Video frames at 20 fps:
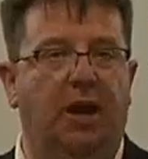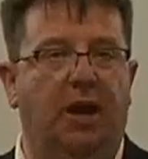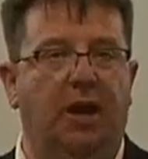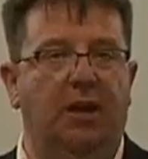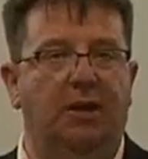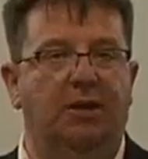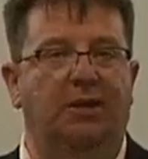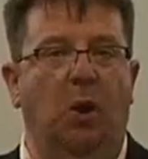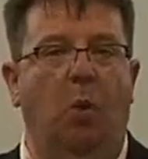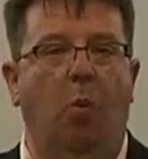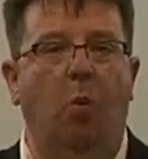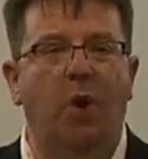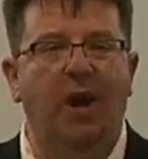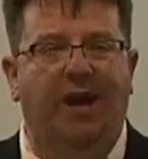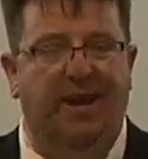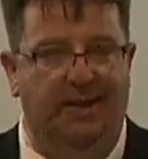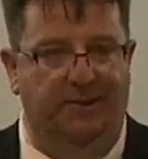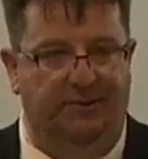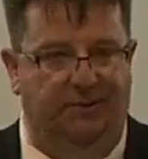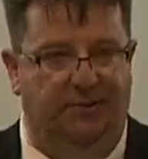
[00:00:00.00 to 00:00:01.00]
the
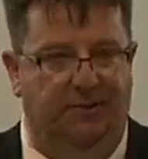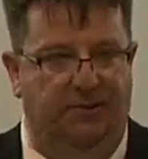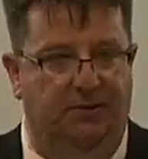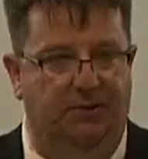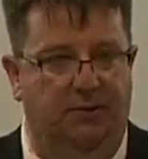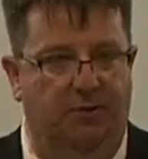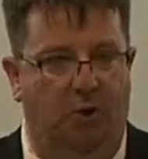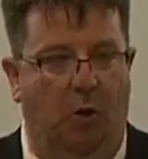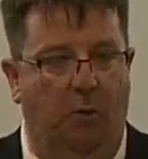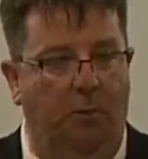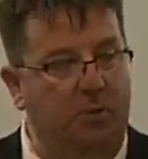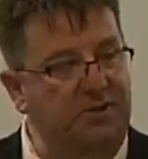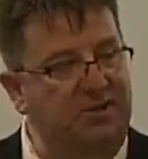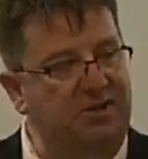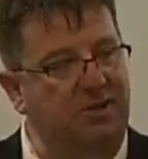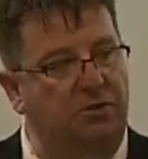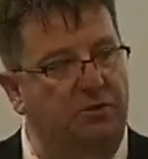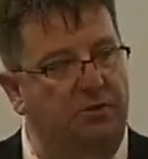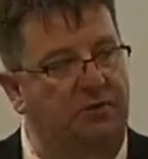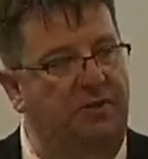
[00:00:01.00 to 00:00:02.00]
wicked, opposite
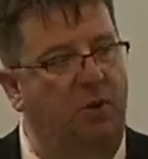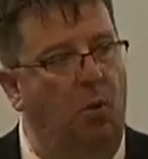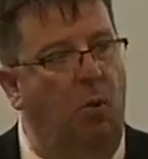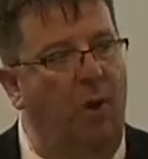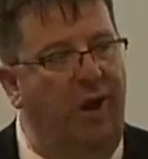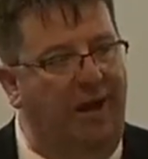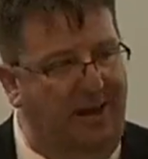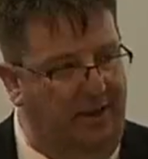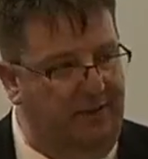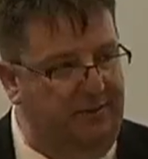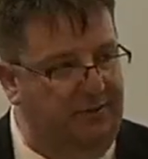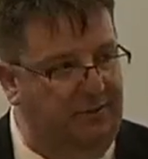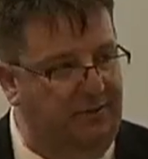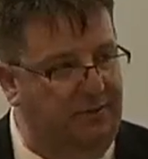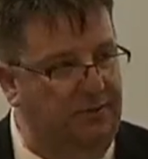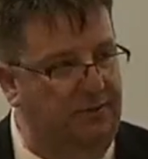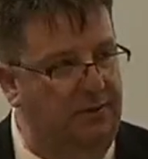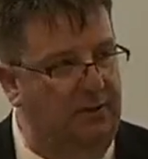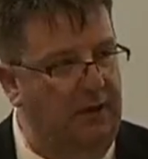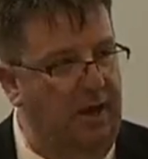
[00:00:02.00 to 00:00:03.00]
of the wicked.
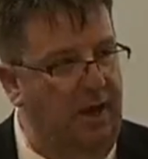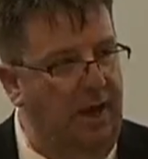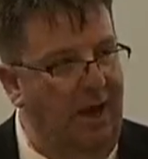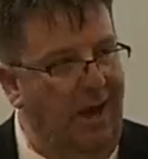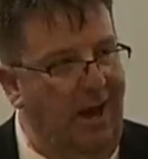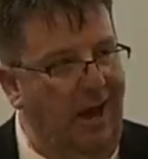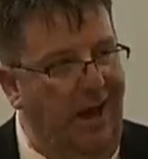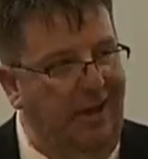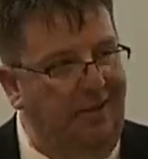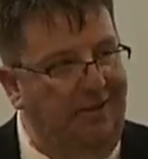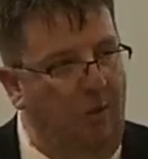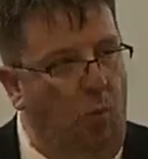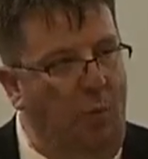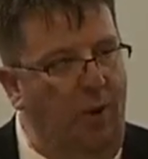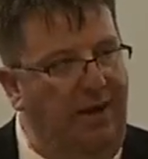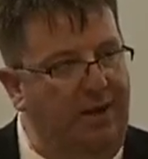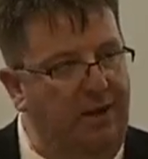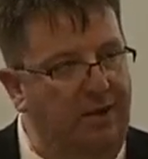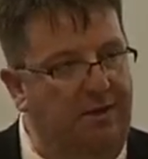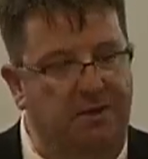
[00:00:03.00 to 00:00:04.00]
And the
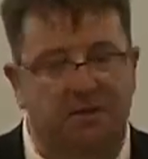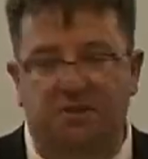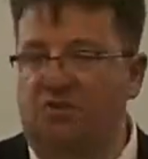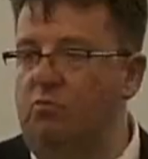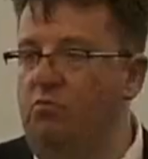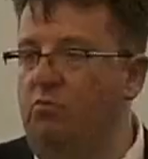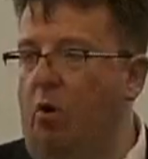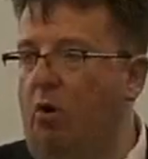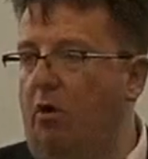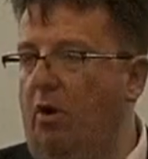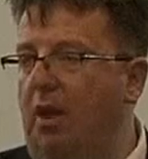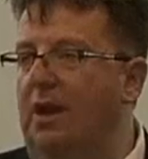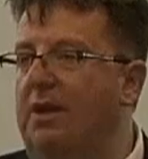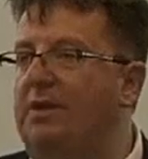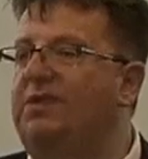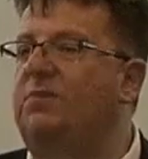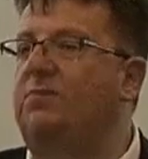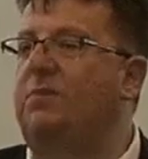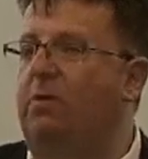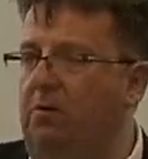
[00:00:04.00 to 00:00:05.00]
wicked is moral and
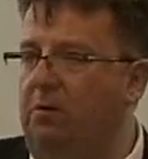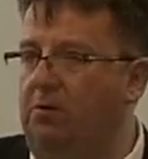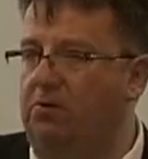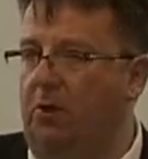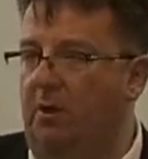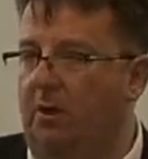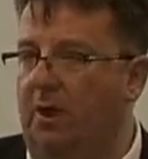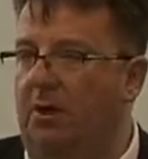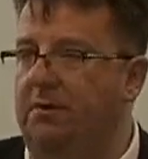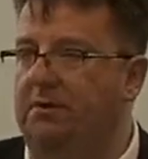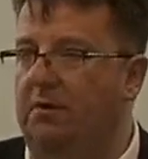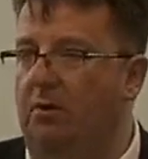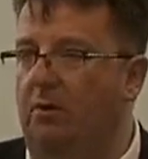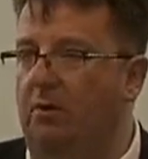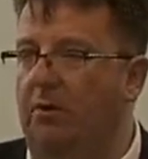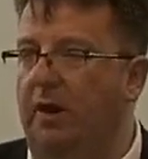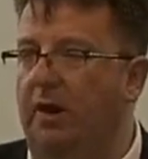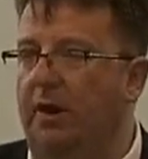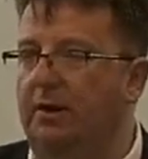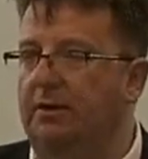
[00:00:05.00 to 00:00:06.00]
spiritual category.